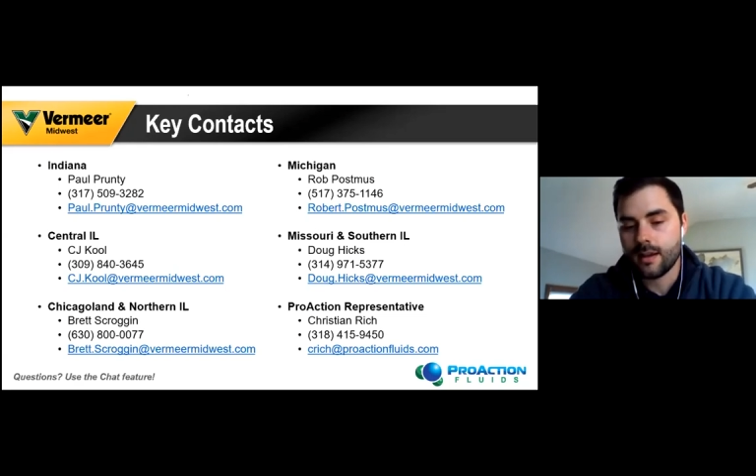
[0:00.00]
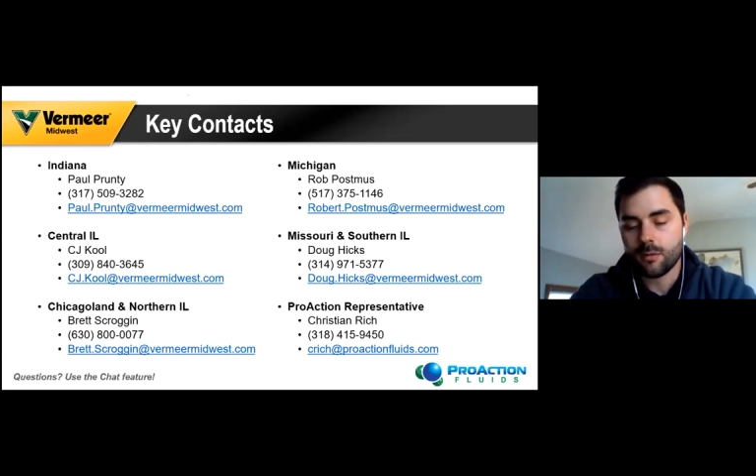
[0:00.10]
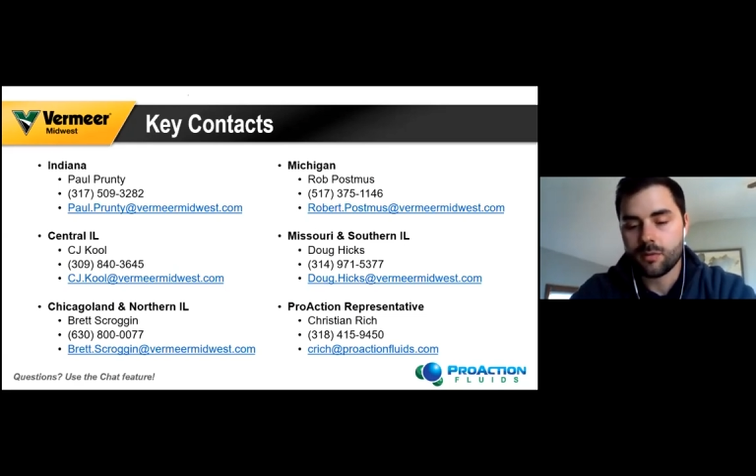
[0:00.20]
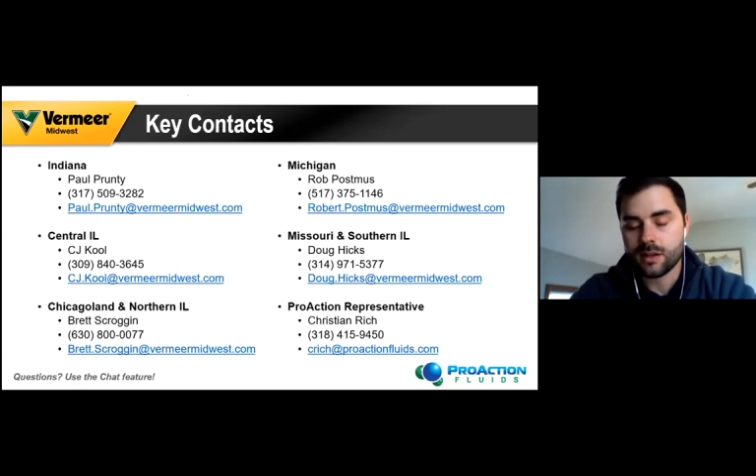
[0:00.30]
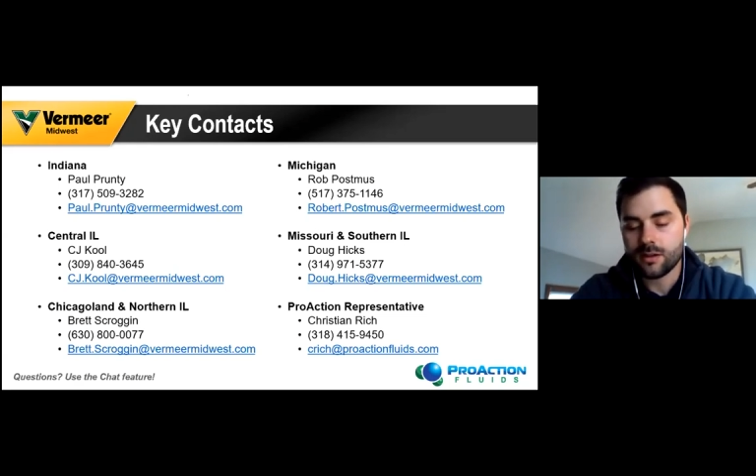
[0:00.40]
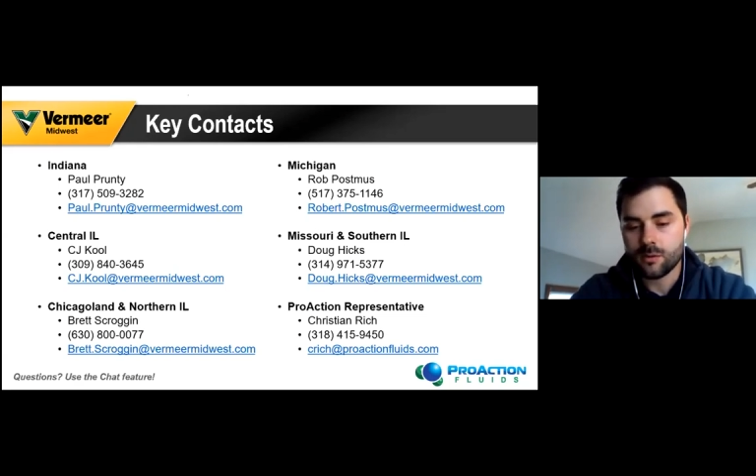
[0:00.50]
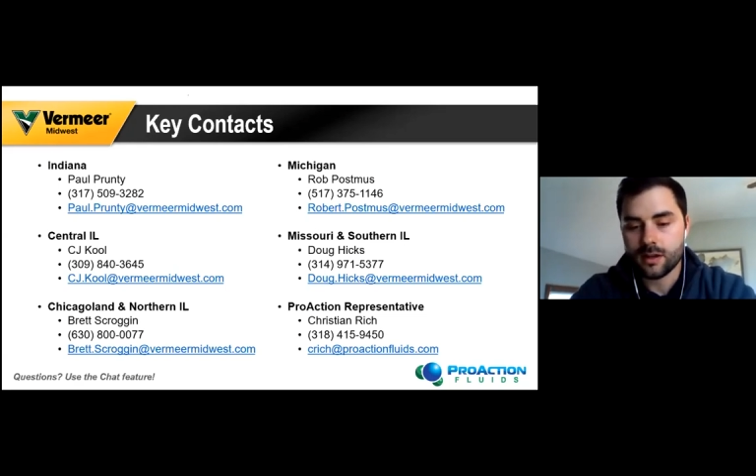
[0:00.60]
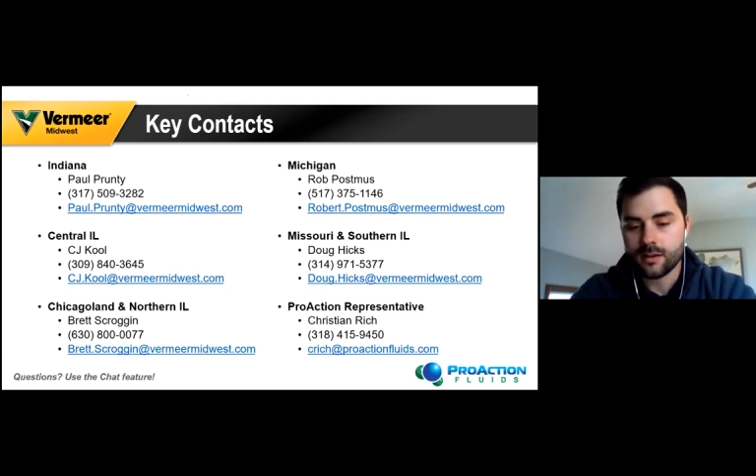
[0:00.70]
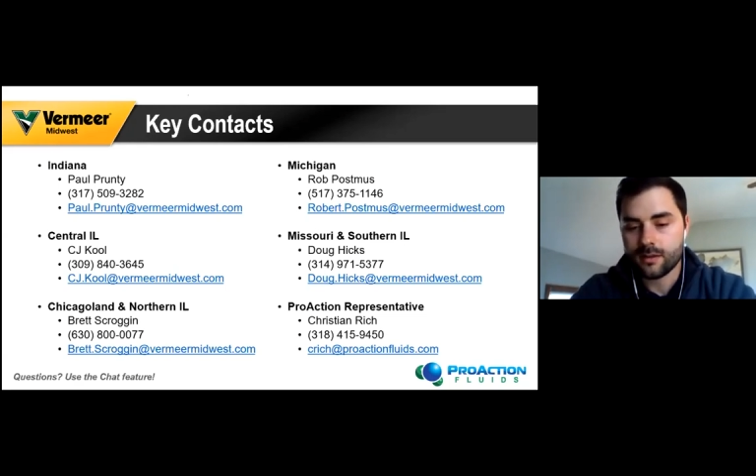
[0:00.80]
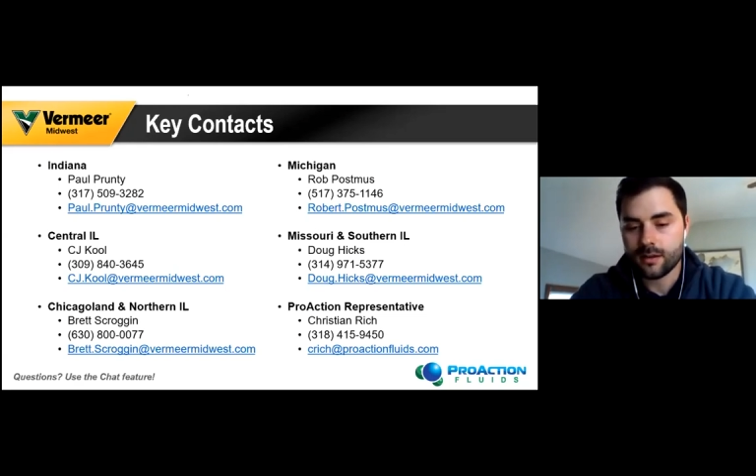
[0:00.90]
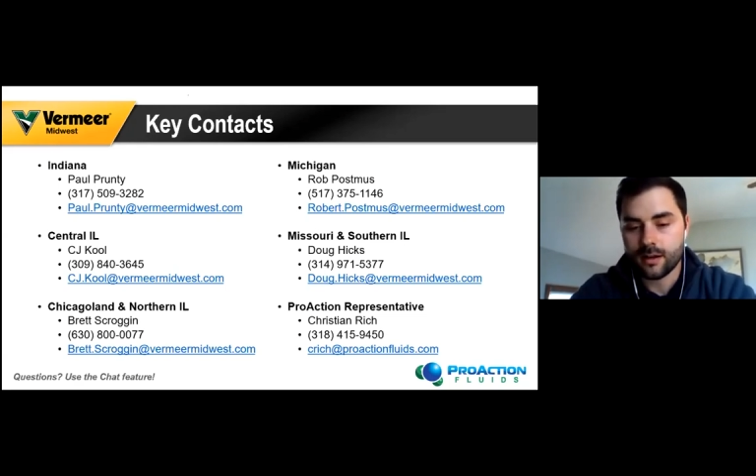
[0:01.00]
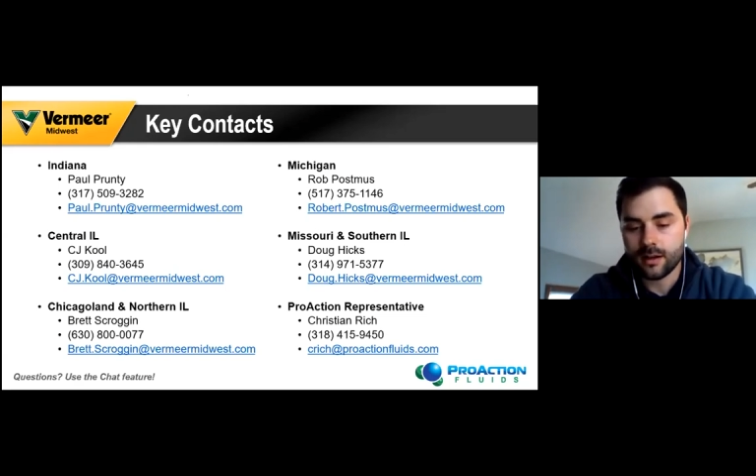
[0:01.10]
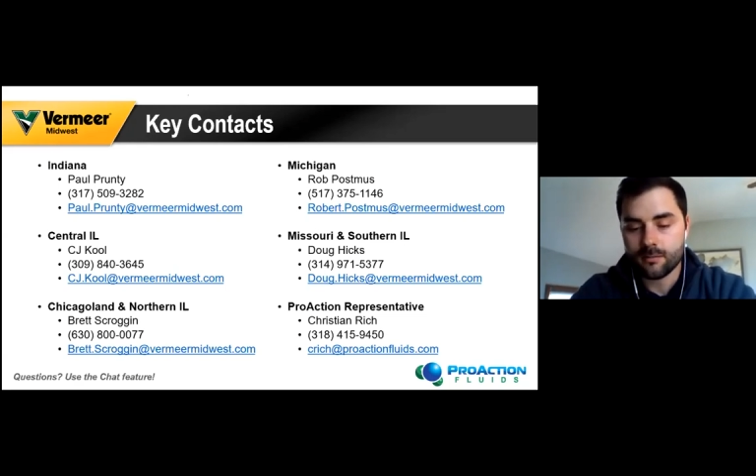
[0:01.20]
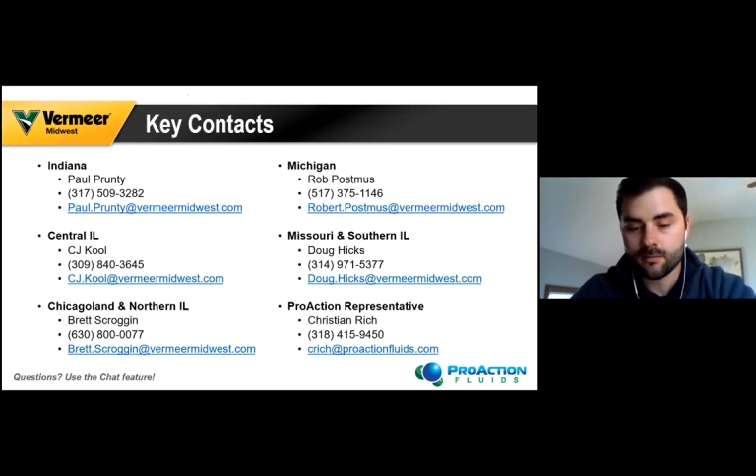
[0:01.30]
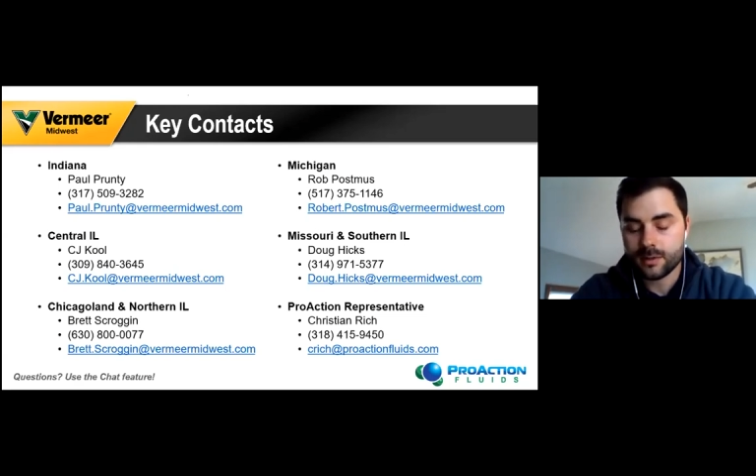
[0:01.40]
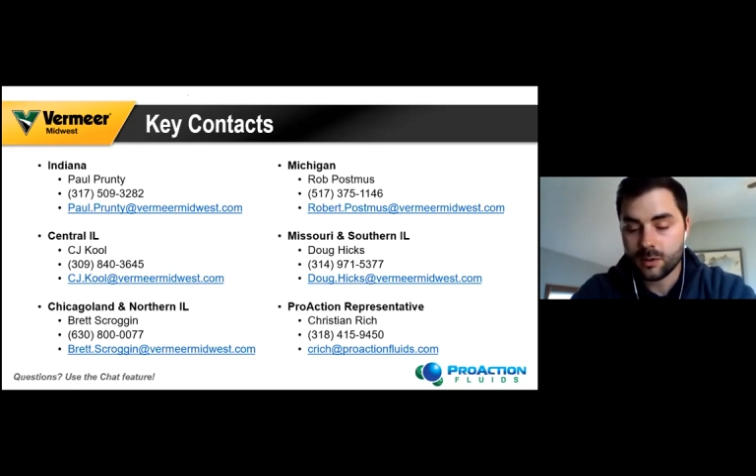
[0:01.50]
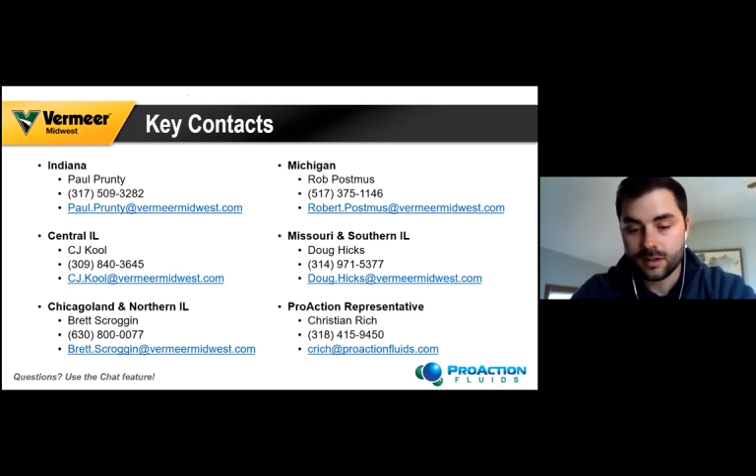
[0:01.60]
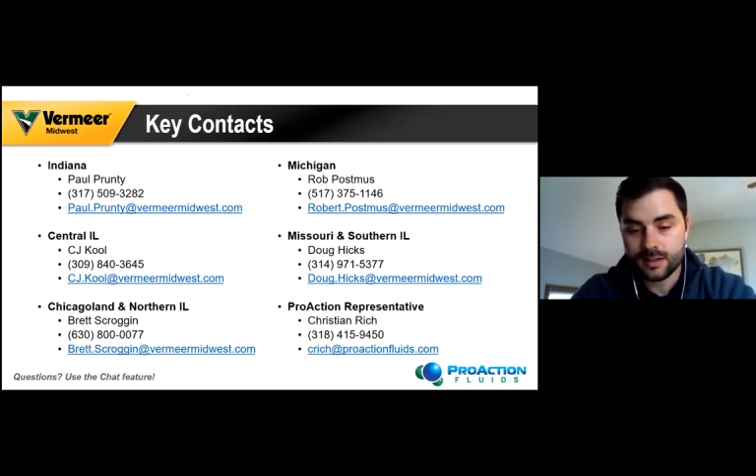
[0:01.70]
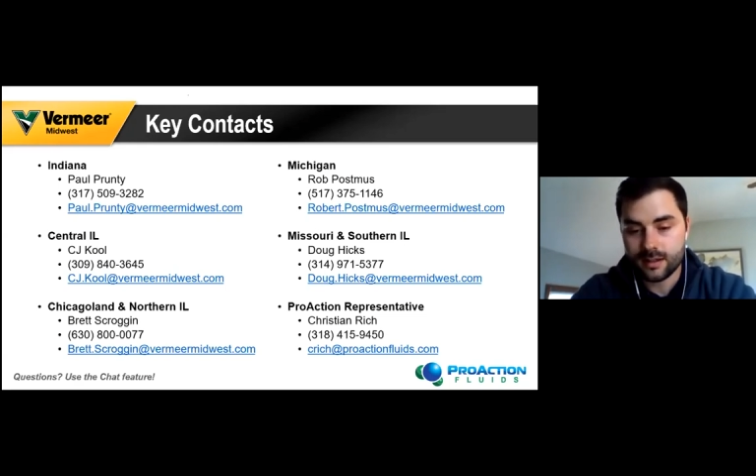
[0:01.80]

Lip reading: helping you with tooling